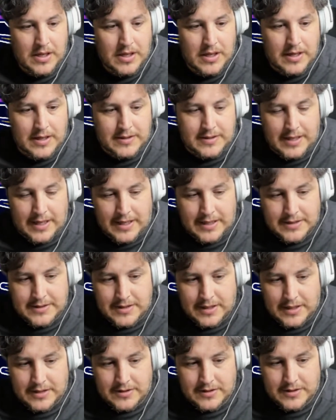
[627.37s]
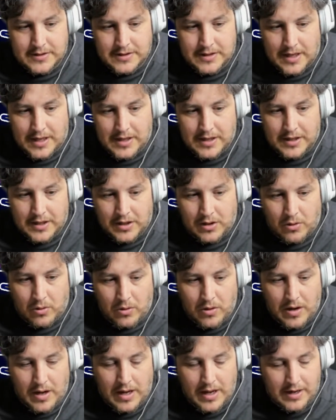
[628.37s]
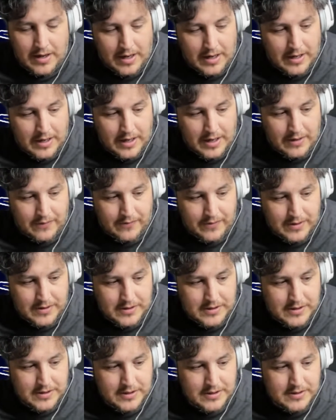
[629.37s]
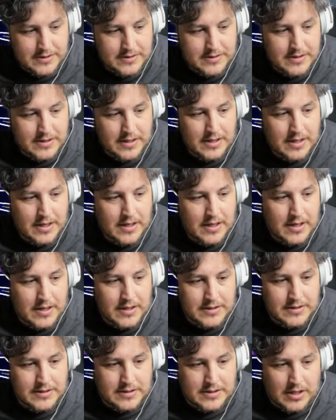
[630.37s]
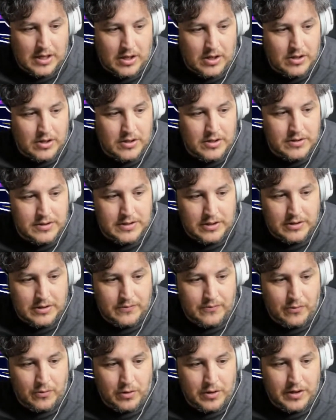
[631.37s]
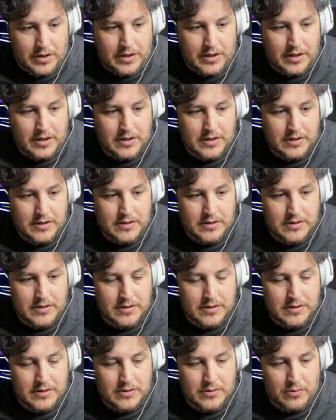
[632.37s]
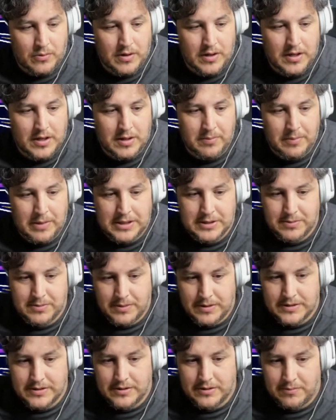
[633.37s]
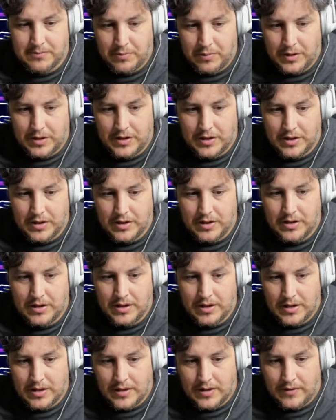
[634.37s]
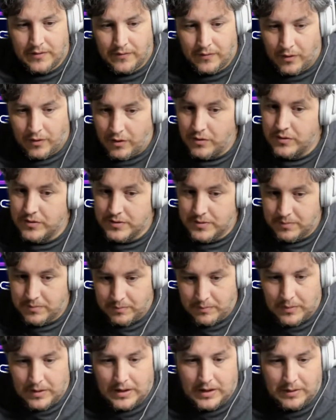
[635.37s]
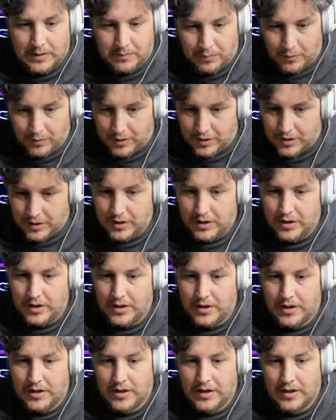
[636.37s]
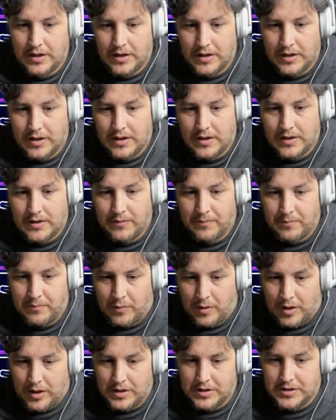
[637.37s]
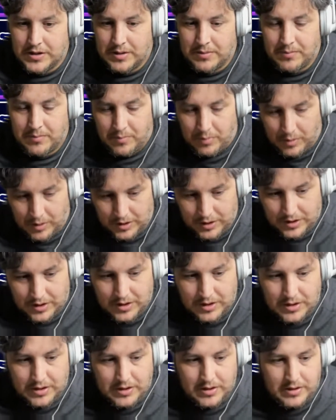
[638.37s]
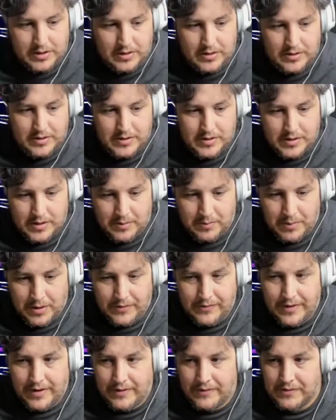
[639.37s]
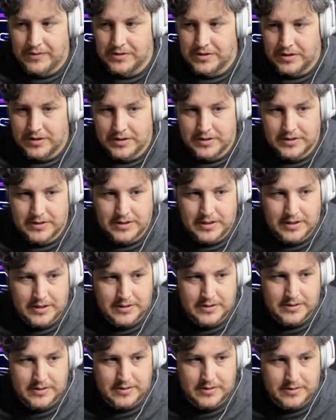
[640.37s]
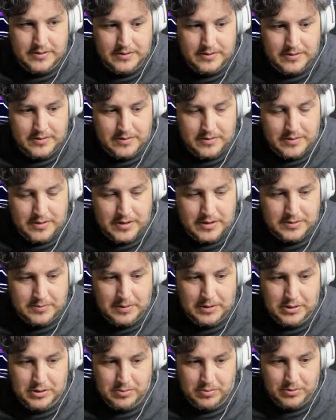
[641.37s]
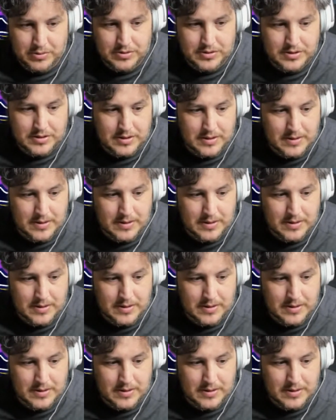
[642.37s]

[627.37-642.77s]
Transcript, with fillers: His hand size is not in the nine and a half inches. Solid, solid 40, 20 in the bench press, so pretty good. Burt, pretty good. Broad jump, pretty good. So above average on his his his measurables.